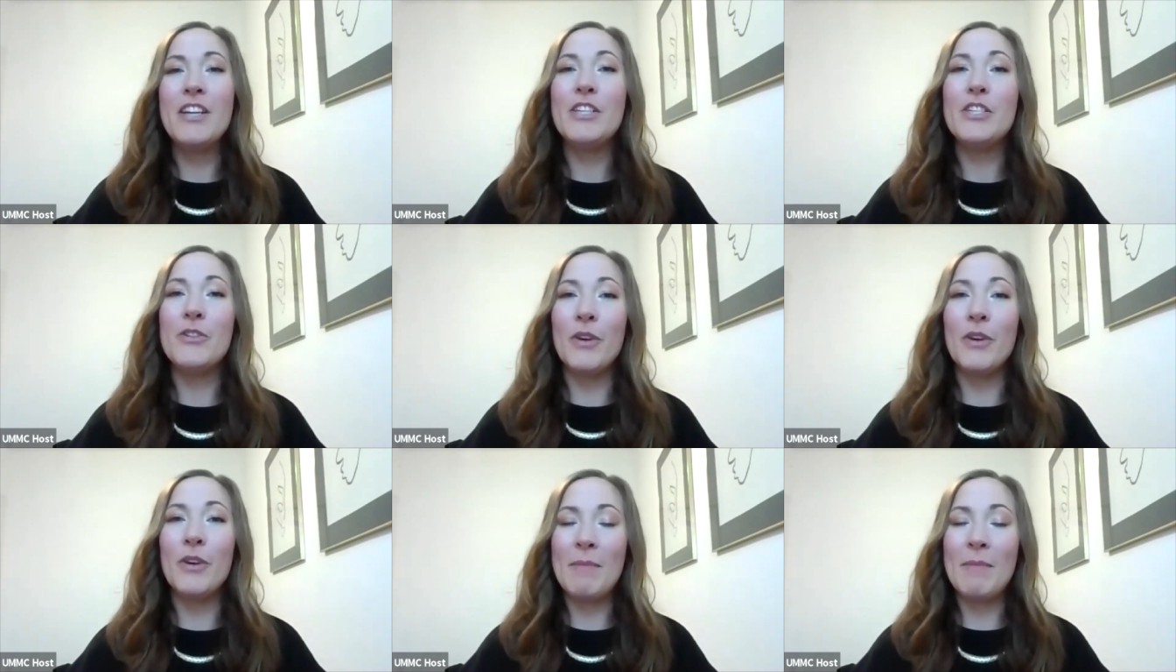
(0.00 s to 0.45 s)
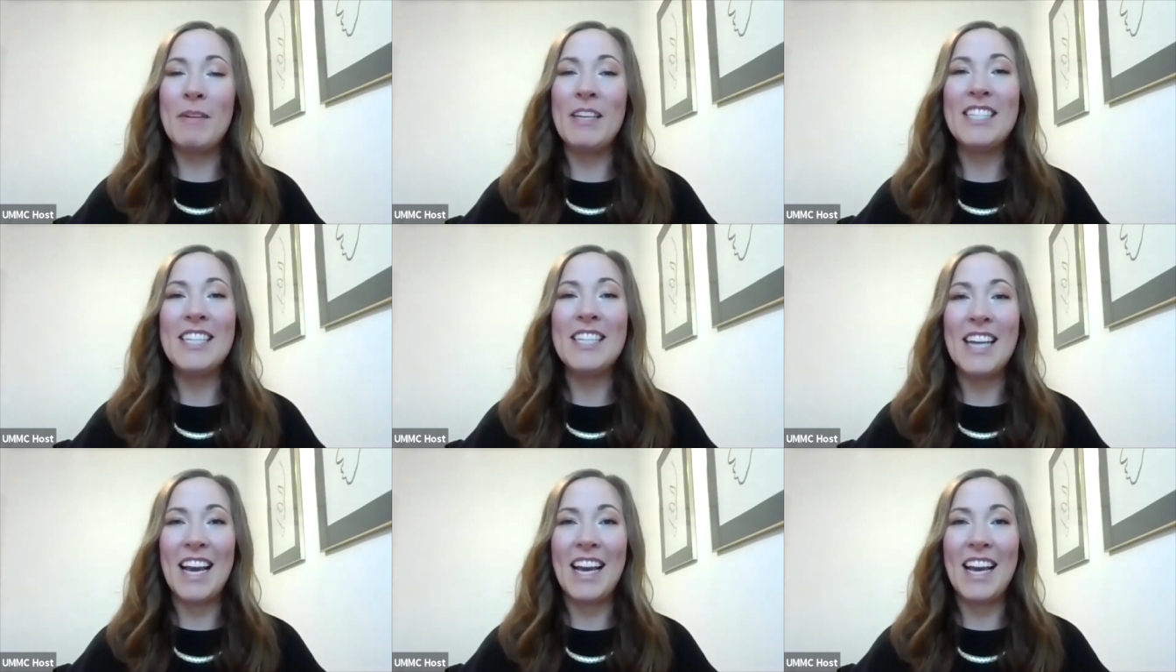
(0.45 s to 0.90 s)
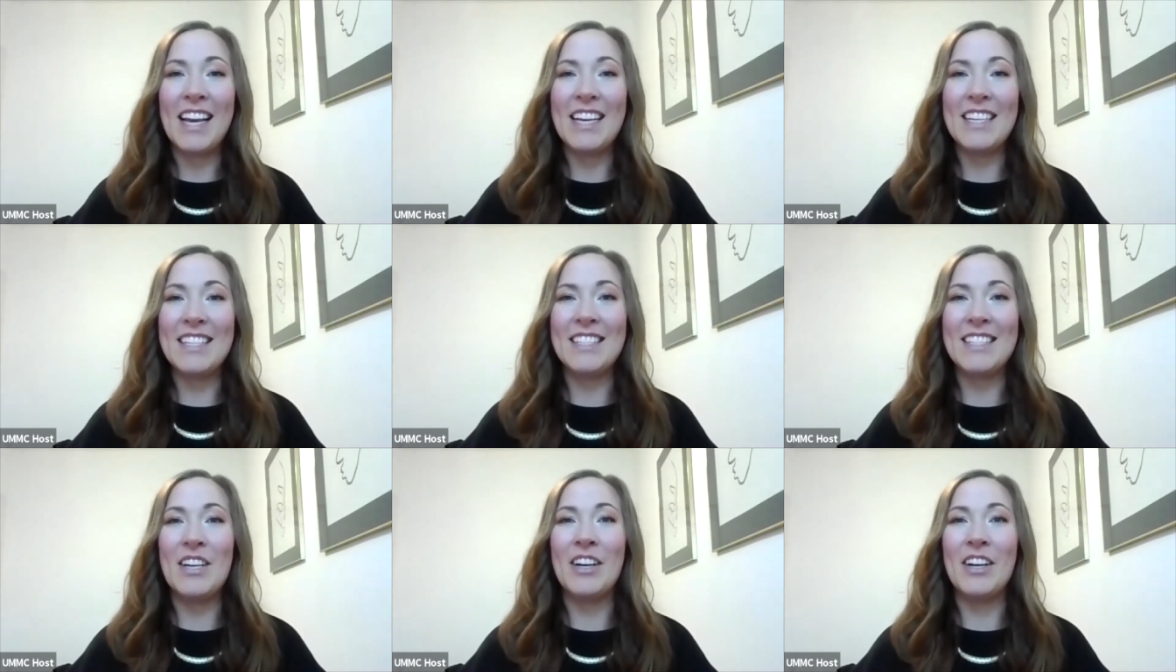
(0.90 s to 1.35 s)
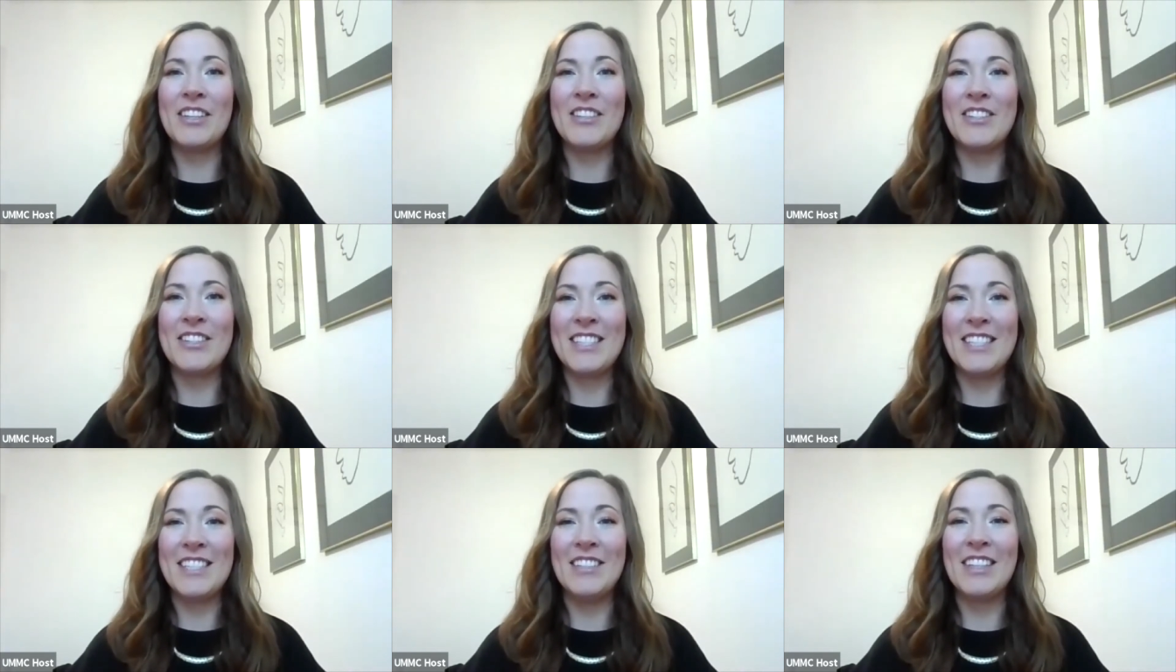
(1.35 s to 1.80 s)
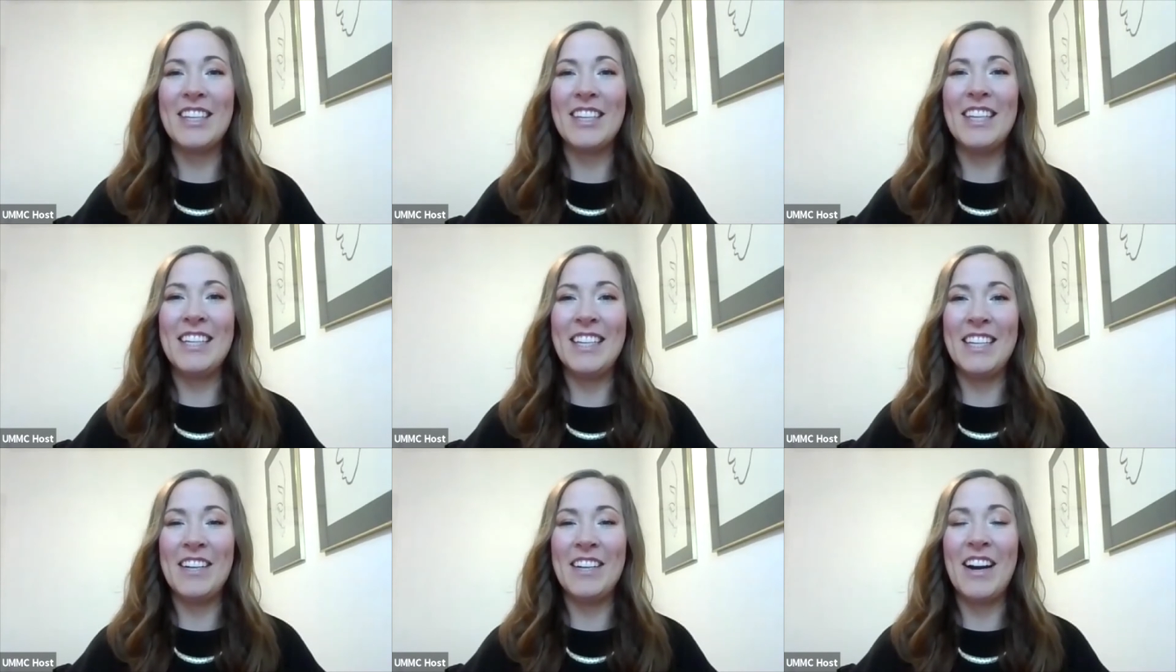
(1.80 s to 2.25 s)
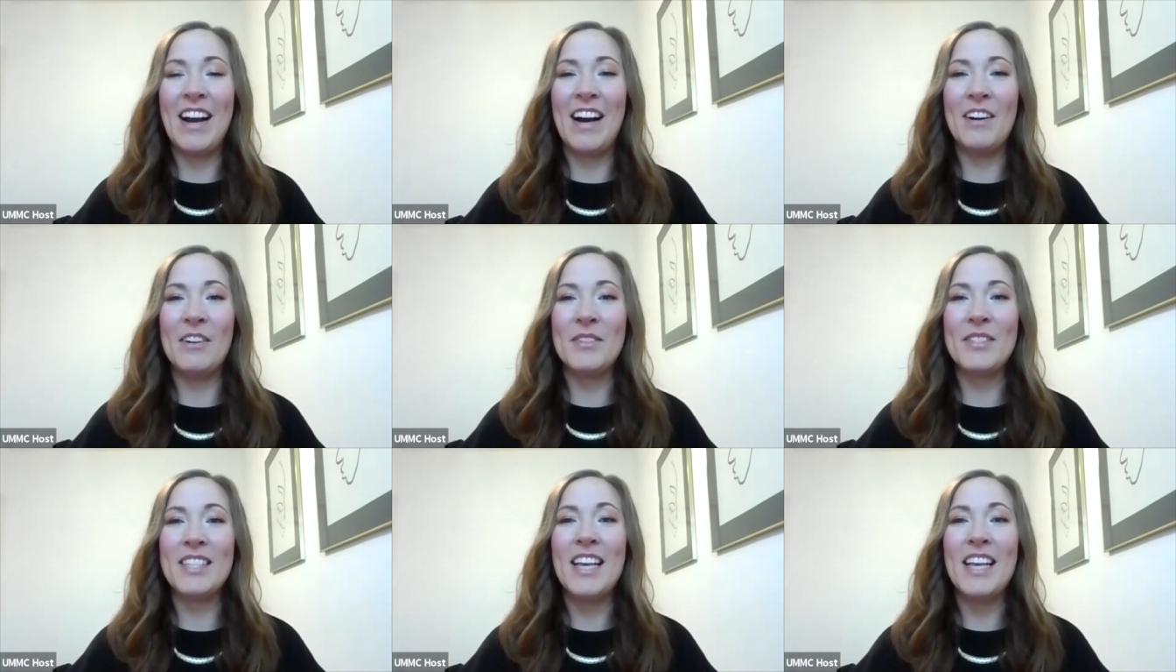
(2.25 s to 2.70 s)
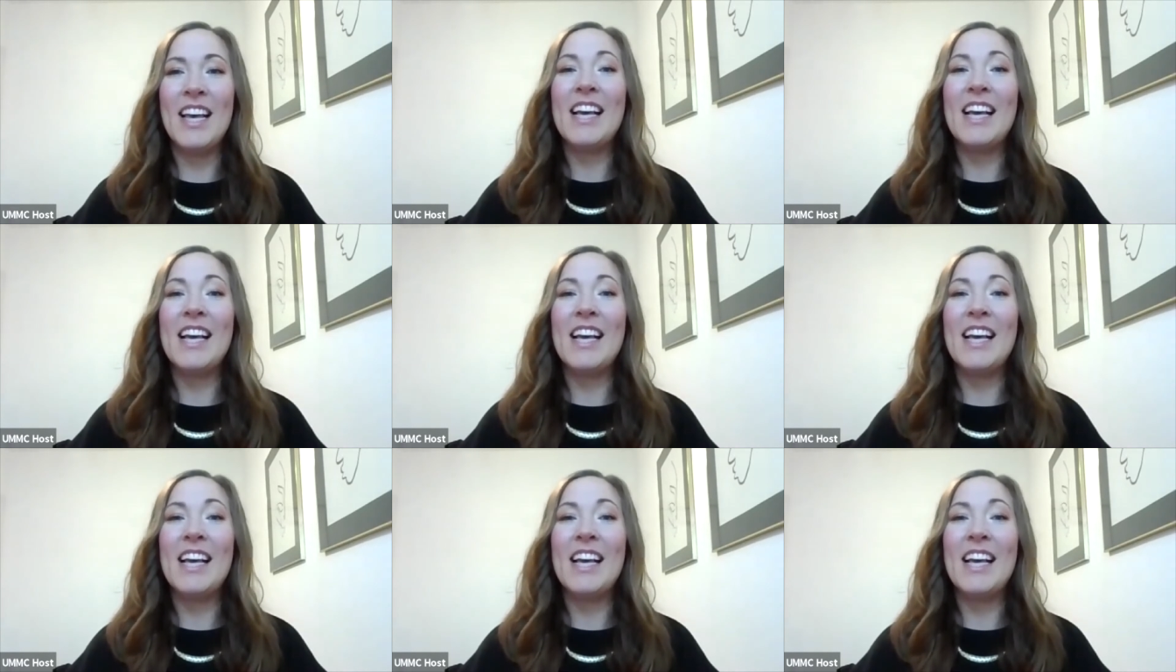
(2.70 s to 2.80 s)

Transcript: Joining me today is Dr. Silke Niederhaus,